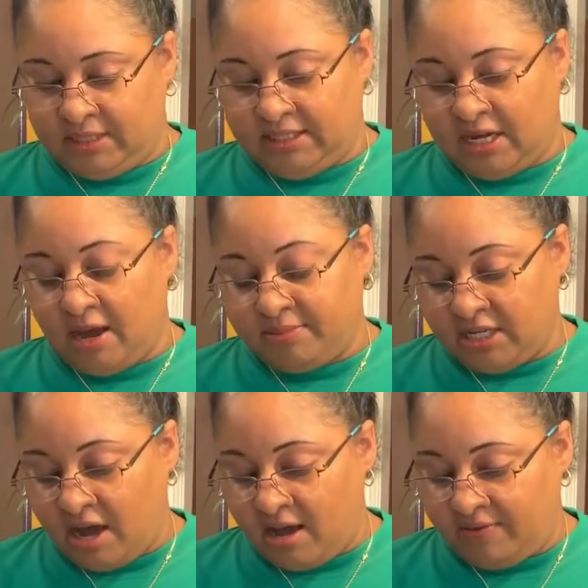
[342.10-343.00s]
tops
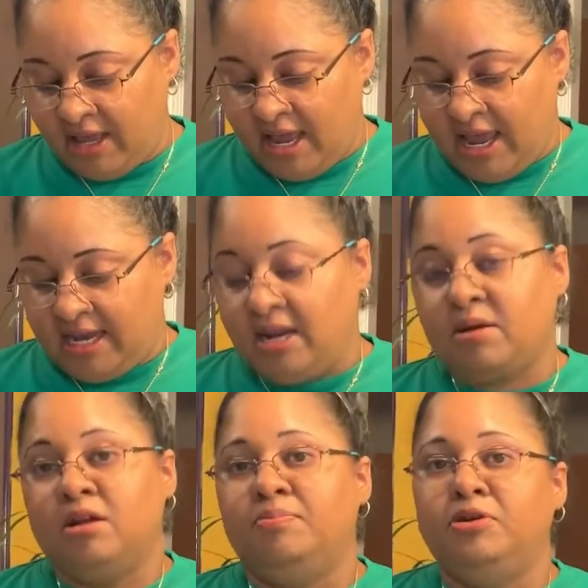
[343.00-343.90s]
off, and then I'm
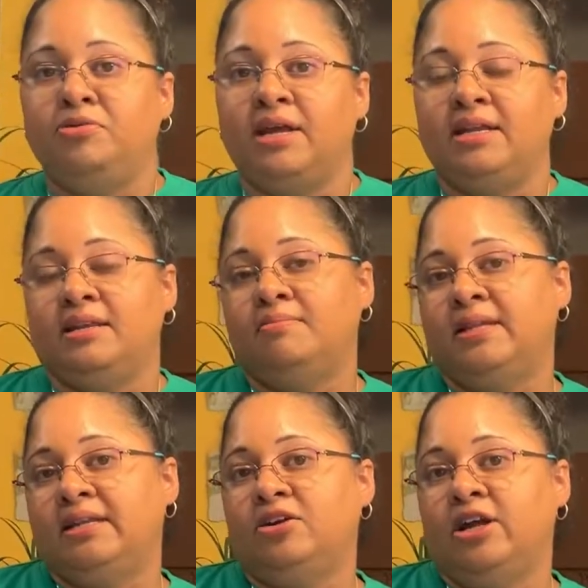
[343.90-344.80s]
gonna puree it in the
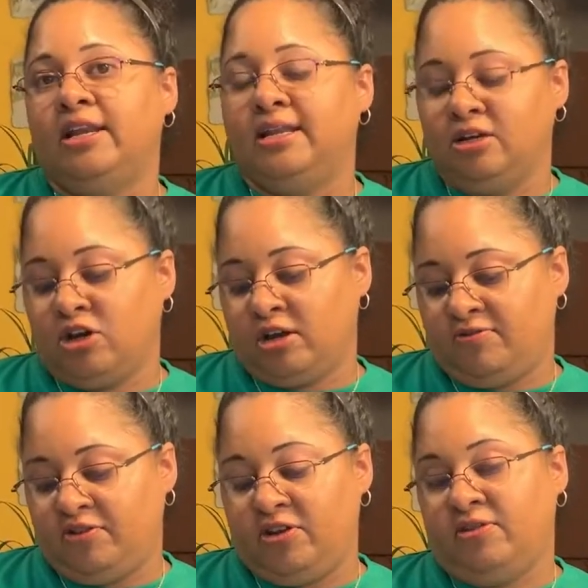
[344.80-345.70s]
blender and then cook it
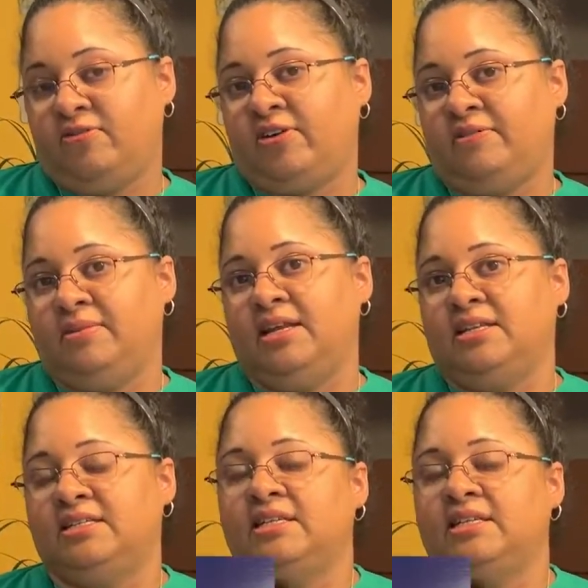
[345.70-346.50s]
for another 5 minutes.